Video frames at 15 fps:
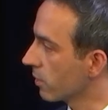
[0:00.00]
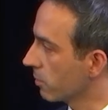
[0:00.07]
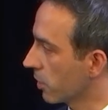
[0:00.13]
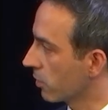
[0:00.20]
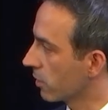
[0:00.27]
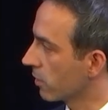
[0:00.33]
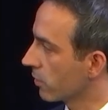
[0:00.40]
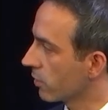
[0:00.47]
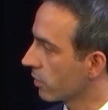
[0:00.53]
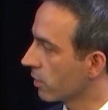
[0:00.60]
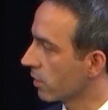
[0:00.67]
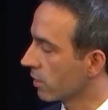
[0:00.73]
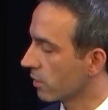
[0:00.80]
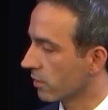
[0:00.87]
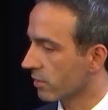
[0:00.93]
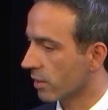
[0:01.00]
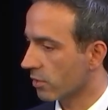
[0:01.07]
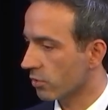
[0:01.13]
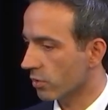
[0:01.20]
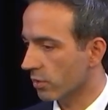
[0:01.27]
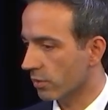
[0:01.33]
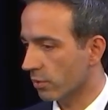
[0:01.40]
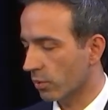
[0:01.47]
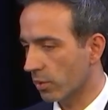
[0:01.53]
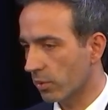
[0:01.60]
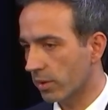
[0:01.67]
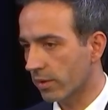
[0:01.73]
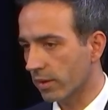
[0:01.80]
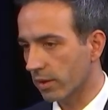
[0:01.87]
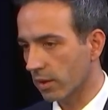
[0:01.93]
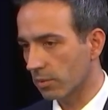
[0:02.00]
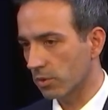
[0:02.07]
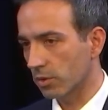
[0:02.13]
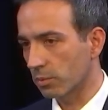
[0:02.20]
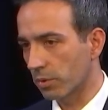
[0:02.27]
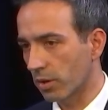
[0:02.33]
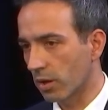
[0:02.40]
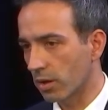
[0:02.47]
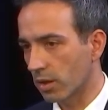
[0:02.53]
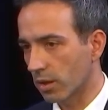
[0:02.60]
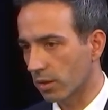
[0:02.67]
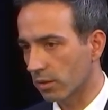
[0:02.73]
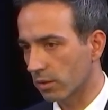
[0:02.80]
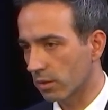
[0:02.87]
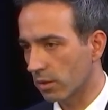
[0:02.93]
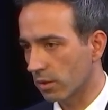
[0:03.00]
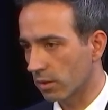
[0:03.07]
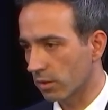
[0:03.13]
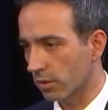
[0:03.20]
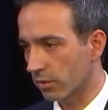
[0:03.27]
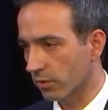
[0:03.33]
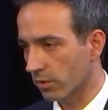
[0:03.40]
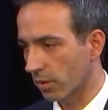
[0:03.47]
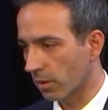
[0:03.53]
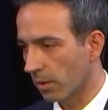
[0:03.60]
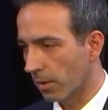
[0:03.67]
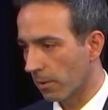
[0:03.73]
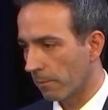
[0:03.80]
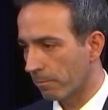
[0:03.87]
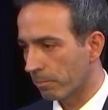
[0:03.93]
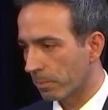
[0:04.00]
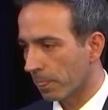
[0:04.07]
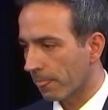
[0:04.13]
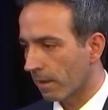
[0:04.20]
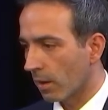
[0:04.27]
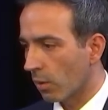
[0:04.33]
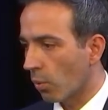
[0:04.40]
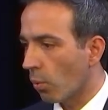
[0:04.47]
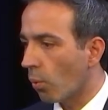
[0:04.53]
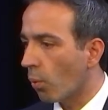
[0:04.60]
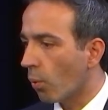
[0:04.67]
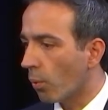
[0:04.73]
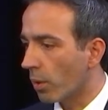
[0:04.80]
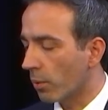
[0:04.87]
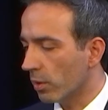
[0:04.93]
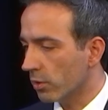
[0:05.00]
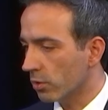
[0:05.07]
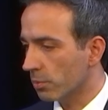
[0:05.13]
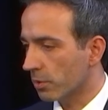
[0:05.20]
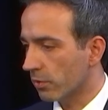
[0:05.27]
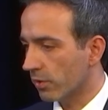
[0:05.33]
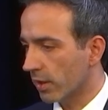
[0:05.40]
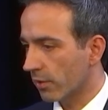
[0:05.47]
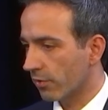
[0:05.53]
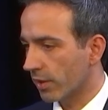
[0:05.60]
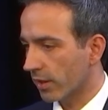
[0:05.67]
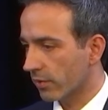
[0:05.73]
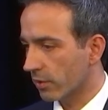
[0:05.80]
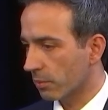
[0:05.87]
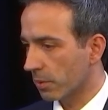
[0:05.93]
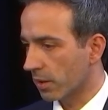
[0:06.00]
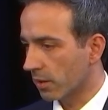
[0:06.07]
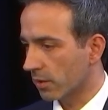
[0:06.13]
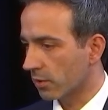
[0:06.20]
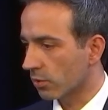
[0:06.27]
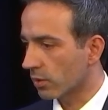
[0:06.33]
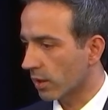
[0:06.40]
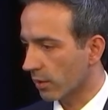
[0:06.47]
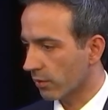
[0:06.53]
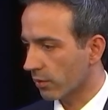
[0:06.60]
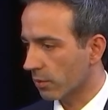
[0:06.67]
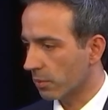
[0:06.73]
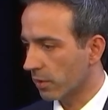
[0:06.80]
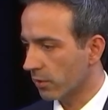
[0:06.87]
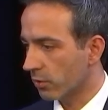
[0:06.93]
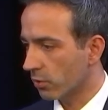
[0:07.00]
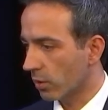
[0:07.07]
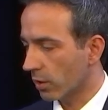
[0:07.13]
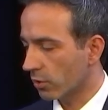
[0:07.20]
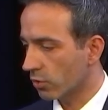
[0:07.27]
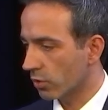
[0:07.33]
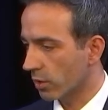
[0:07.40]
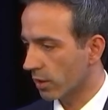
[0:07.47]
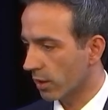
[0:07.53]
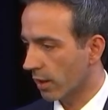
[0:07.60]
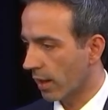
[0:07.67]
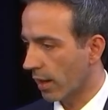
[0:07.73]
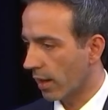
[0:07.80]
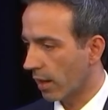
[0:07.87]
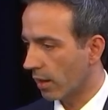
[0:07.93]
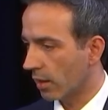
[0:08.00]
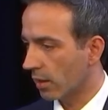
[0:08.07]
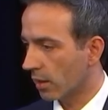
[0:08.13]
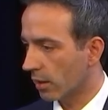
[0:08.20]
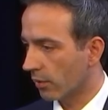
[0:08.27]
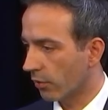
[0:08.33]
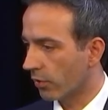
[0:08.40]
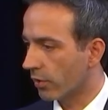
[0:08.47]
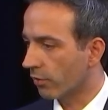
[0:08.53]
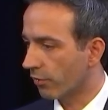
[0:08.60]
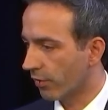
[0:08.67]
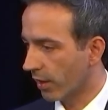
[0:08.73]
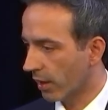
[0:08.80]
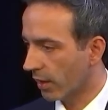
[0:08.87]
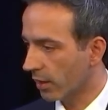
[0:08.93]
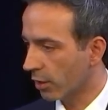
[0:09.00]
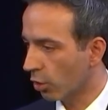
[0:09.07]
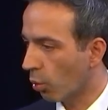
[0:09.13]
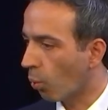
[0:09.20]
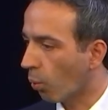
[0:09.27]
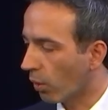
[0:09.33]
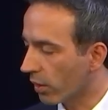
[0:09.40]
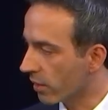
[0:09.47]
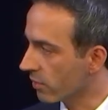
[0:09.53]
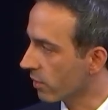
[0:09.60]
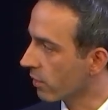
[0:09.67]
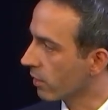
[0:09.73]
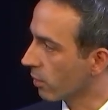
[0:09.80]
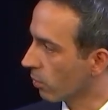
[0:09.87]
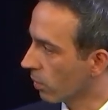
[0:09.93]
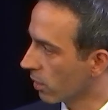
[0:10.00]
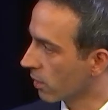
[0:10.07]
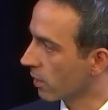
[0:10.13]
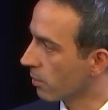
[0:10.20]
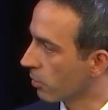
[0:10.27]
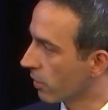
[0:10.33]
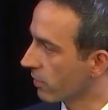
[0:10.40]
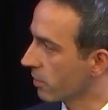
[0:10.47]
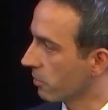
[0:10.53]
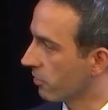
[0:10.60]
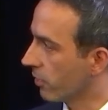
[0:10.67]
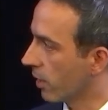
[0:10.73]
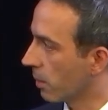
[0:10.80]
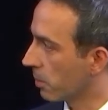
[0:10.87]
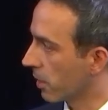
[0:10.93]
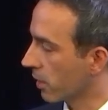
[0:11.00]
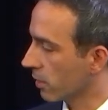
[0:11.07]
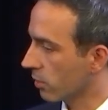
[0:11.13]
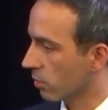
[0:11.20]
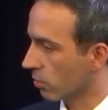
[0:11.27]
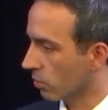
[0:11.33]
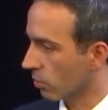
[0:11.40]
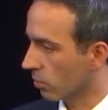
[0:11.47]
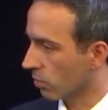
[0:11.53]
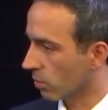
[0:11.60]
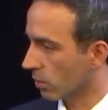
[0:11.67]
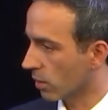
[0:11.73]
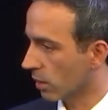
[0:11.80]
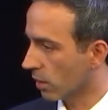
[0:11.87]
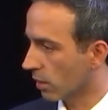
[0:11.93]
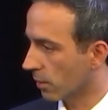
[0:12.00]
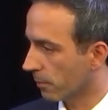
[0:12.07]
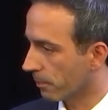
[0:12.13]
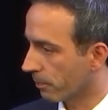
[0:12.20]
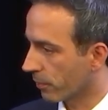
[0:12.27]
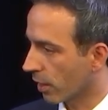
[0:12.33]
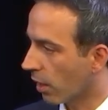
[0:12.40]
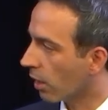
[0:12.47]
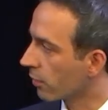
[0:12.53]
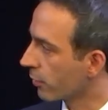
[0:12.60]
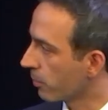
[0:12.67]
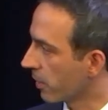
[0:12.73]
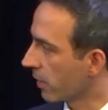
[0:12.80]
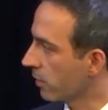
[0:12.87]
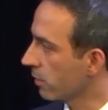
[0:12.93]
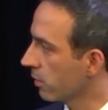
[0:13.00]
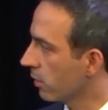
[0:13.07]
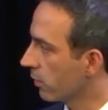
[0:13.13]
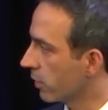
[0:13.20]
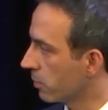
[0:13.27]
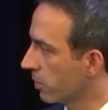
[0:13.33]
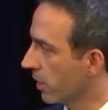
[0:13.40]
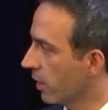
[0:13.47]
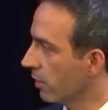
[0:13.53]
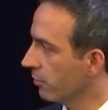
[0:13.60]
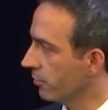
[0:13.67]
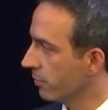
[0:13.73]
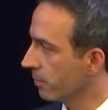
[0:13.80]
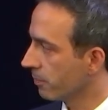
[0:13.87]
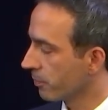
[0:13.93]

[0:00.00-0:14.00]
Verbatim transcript: about this earlier in the session, the way we're thinking about the product is uh, we want to provide flexibility to customers to actually uh, define what is it they want A W S AppFabric to um, automate on their behalf.